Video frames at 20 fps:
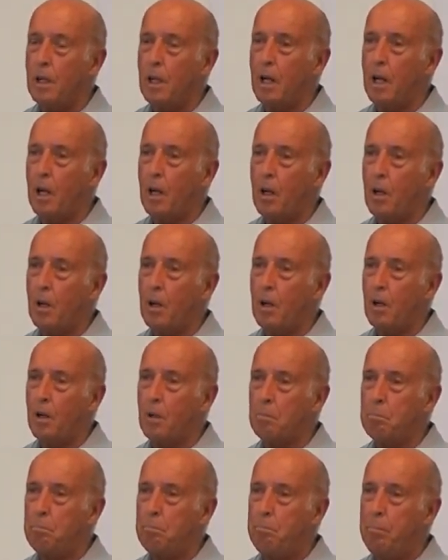Uh,
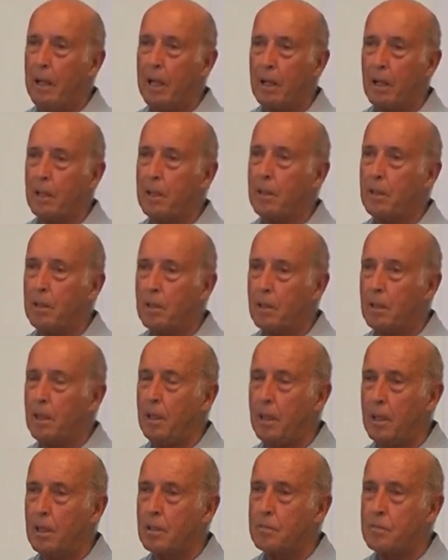barely
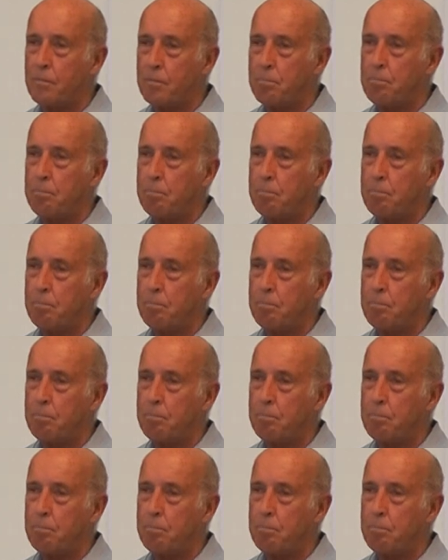he and his